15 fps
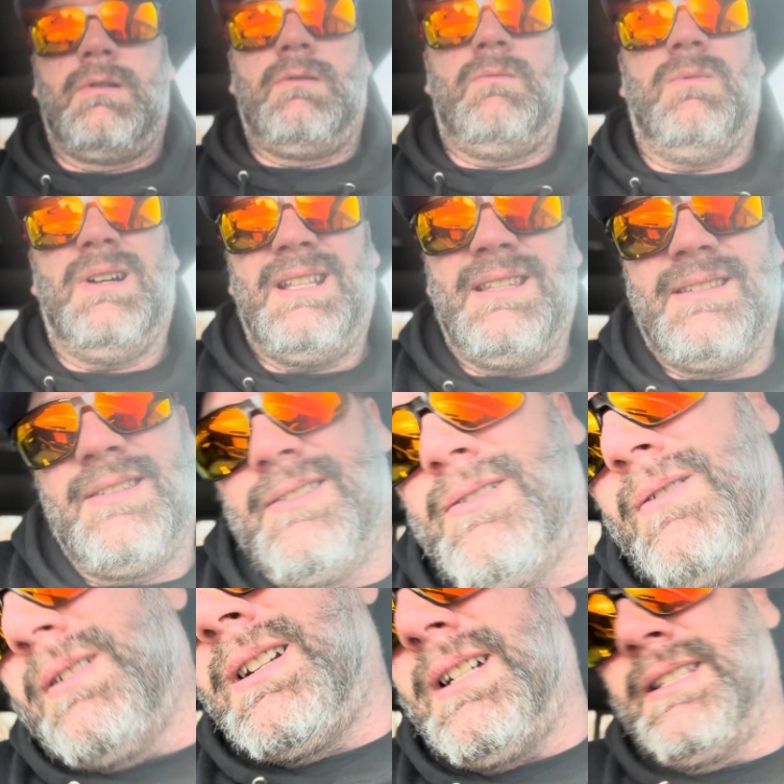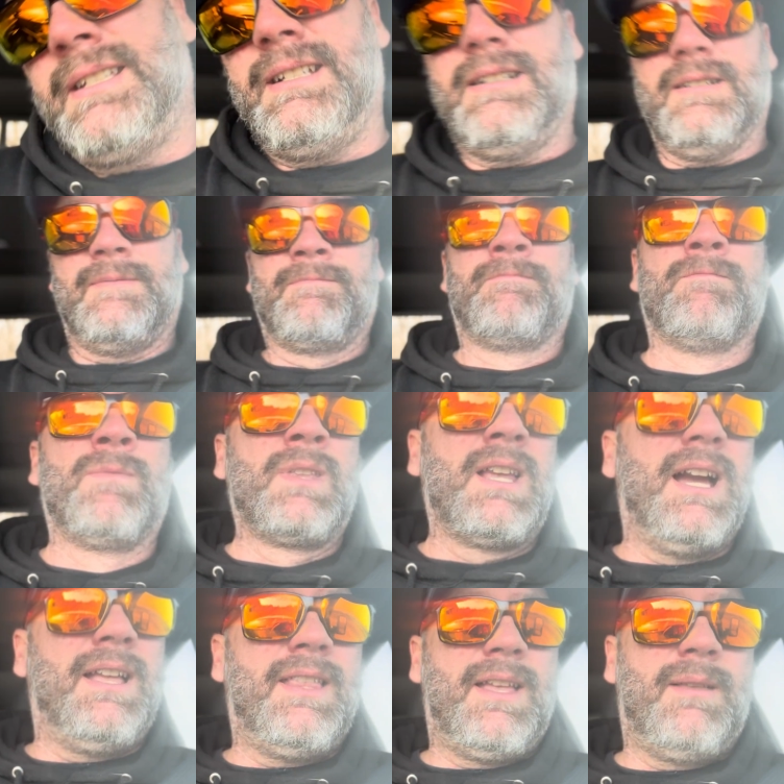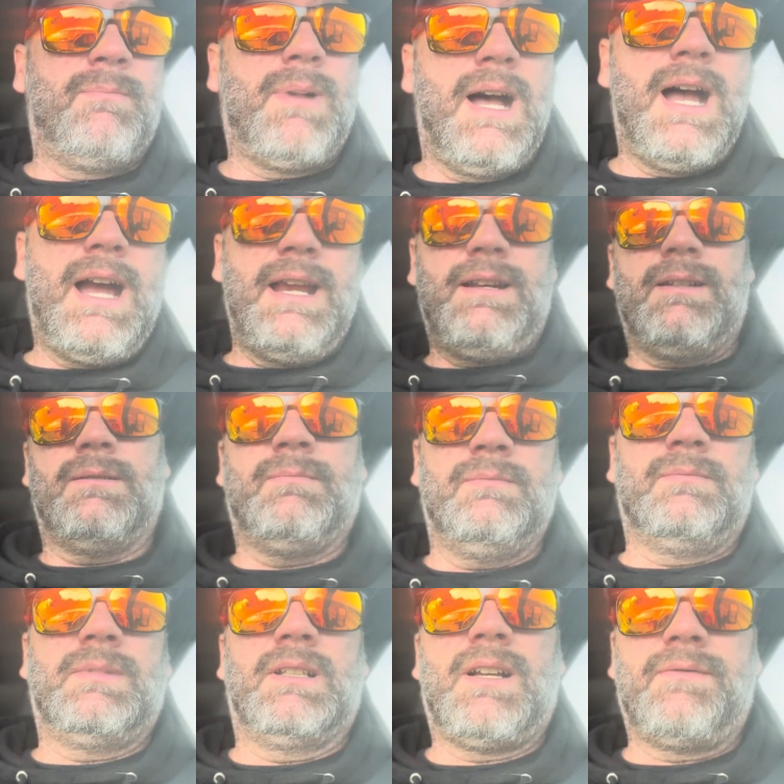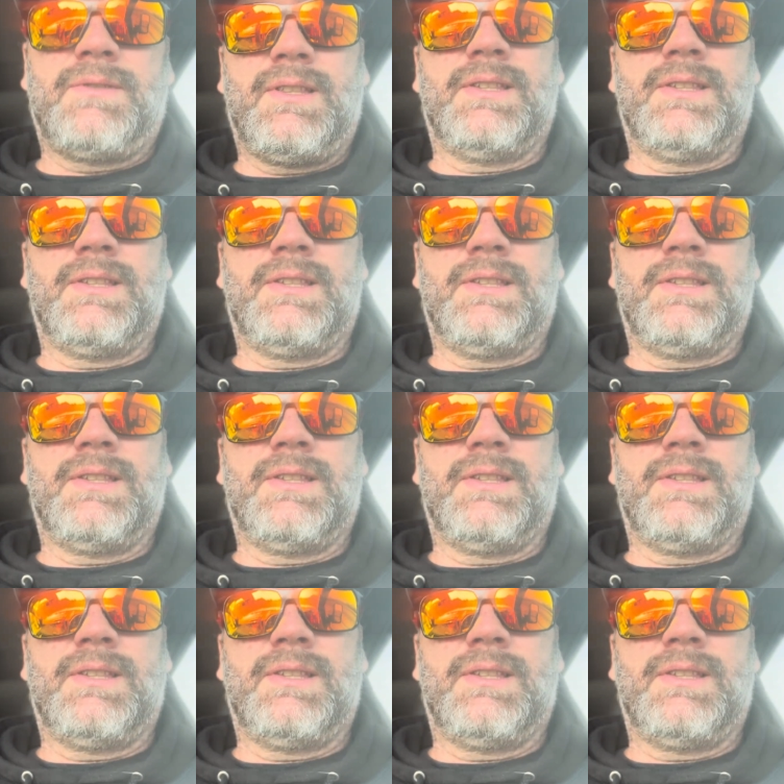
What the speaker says: what's going on here? And then behind them and off to the